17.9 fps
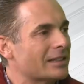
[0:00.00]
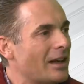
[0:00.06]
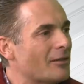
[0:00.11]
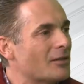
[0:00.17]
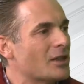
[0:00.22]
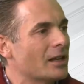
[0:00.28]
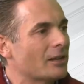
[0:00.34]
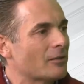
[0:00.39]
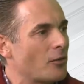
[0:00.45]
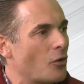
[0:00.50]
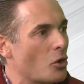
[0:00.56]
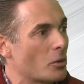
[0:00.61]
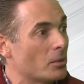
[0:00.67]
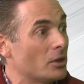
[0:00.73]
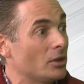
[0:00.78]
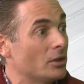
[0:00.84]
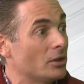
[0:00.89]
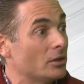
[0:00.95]
loved the
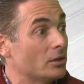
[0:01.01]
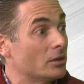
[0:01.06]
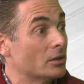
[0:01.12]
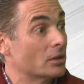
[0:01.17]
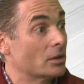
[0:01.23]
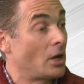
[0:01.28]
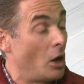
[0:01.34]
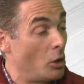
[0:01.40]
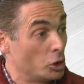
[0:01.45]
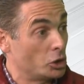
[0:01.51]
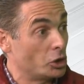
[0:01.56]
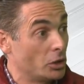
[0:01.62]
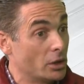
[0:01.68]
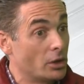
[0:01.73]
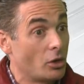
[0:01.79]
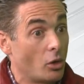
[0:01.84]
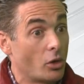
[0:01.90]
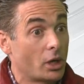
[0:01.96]
informal
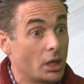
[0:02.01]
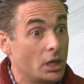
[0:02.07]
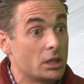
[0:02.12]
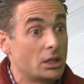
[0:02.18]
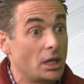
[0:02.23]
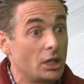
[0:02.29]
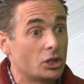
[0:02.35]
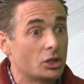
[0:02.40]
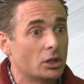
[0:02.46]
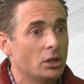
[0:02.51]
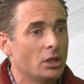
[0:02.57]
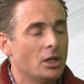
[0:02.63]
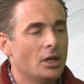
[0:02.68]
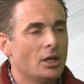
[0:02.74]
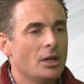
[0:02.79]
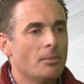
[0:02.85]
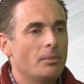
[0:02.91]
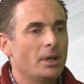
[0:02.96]
culture in the mm-hmm. organization. Mm
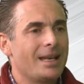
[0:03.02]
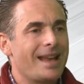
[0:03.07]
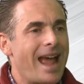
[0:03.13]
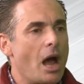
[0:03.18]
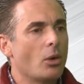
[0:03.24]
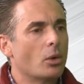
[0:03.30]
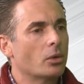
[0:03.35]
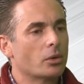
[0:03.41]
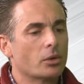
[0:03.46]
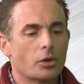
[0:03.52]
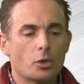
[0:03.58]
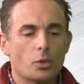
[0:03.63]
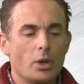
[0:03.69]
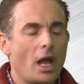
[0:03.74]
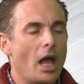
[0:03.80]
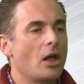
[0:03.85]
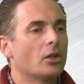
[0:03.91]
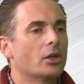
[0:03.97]
-hmm but now the
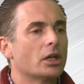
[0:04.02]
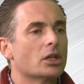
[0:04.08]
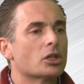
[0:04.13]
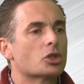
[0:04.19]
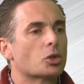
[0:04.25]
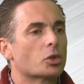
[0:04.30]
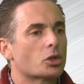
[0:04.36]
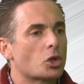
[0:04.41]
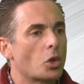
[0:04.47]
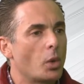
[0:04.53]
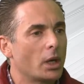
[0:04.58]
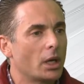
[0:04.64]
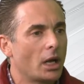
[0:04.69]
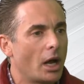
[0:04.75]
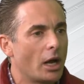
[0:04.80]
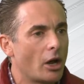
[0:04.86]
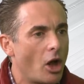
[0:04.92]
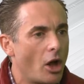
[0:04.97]
reality is with
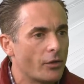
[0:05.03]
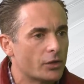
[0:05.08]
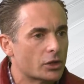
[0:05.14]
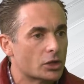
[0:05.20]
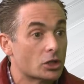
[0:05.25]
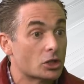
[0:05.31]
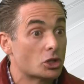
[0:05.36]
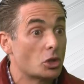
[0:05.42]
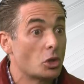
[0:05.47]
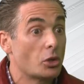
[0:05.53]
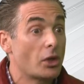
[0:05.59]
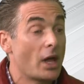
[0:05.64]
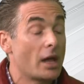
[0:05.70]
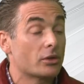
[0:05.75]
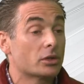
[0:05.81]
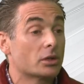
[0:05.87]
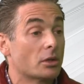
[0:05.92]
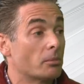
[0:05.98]
29 offices,
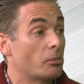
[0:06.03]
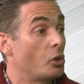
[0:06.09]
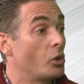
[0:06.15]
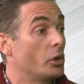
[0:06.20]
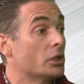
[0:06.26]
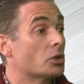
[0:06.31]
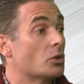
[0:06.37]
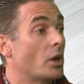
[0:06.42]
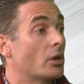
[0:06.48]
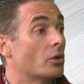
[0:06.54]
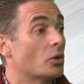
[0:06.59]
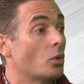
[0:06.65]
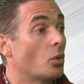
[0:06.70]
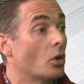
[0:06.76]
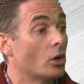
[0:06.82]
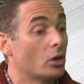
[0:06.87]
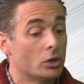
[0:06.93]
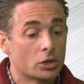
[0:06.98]
2,000 employees around the
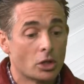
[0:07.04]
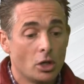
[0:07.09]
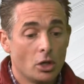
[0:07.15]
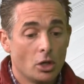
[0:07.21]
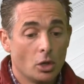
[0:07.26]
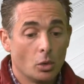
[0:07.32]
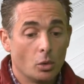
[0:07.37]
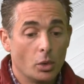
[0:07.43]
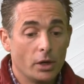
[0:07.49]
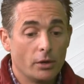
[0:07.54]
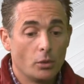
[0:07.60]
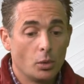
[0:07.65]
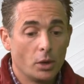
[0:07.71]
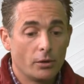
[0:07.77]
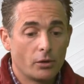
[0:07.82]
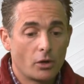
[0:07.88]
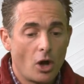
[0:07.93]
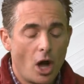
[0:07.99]
world, we,
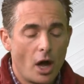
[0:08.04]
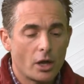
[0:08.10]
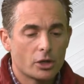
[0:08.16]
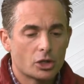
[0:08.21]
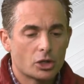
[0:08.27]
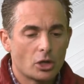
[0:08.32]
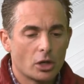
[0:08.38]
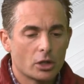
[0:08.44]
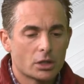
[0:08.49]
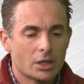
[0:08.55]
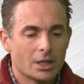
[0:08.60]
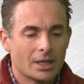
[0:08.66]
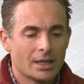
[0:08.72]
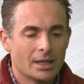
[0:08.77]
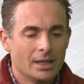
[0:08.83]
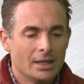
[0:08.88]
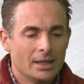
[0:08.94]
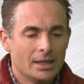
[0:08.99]
we've got to start
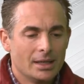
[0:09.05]
to,